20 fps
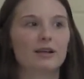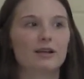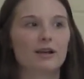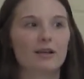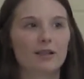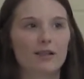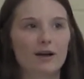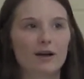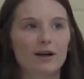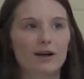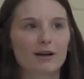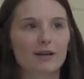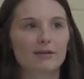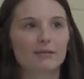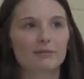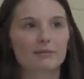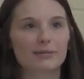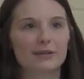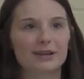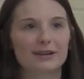a
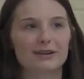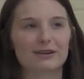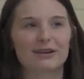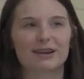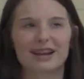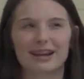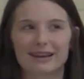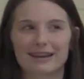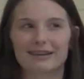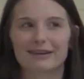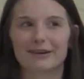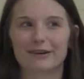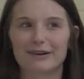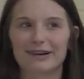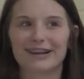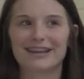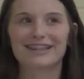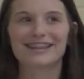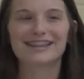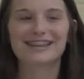lot, but you're kind of
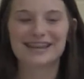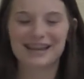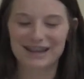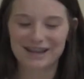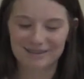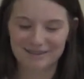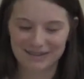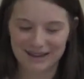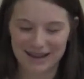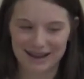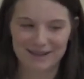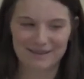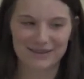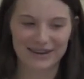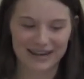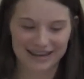not at the same time.